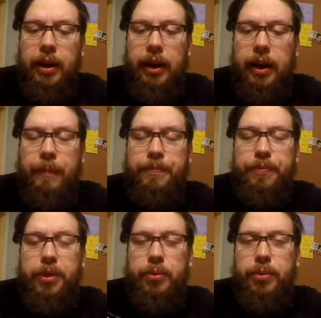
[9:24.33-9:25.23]
Um,
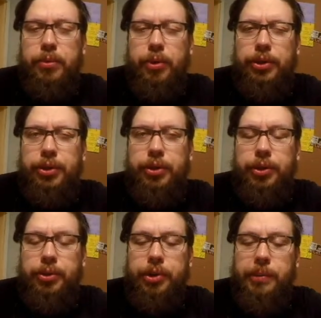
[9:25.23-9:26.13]
it was richer
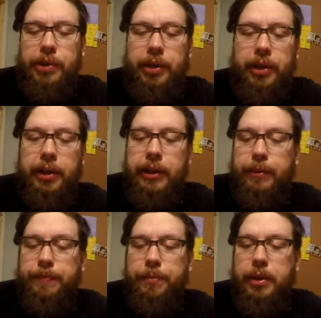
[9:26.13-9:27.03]
and creamier, I think.
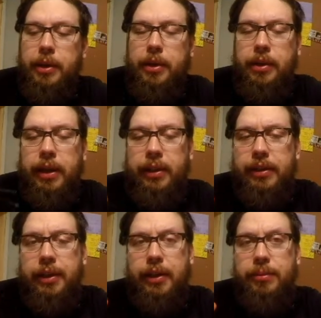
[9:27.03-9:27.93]
Not to
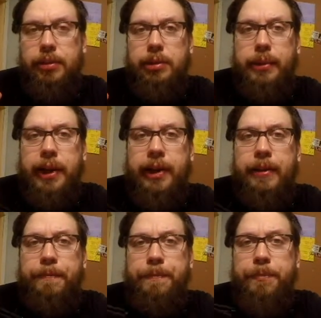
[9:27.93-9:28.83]
say this one is bad.
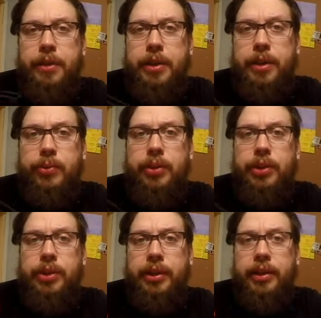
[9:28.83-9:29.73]
This one is
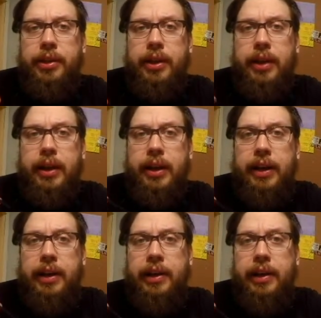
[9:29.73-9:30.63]
still
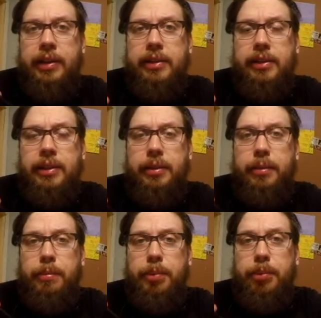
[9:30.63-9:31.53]
an instant
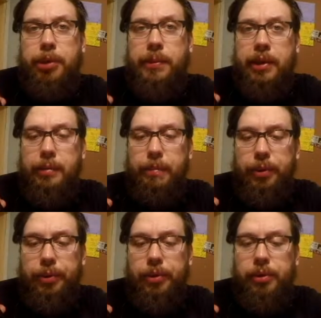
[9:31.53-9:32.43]
premium
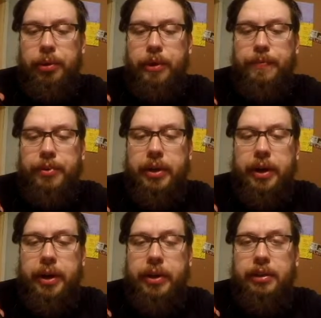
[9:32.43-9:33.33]
bowl.
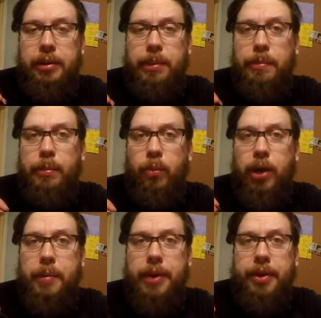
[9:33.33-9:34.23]
Uh, it's going to be
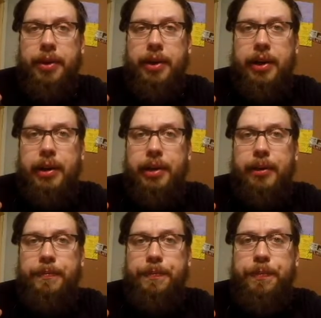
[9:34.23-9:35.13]
way better than any
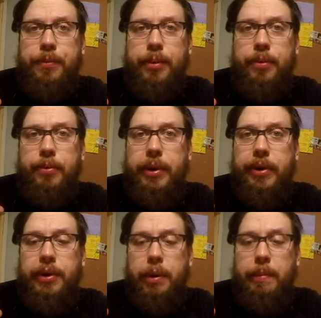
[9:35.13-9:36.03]

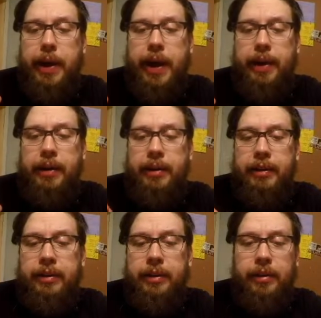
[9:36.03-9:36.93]
regular pack
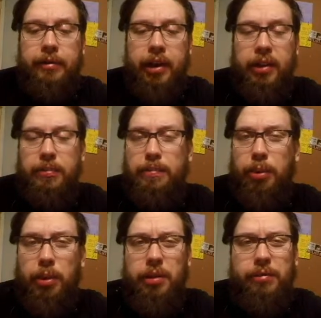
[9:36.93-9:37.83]
of like
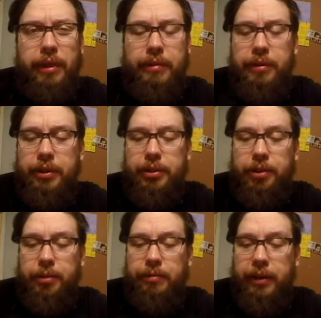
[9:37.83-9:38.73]
pork flavor that you're
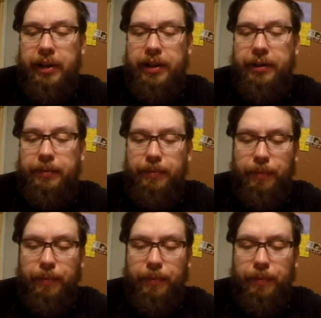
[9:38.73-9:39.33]
going to find.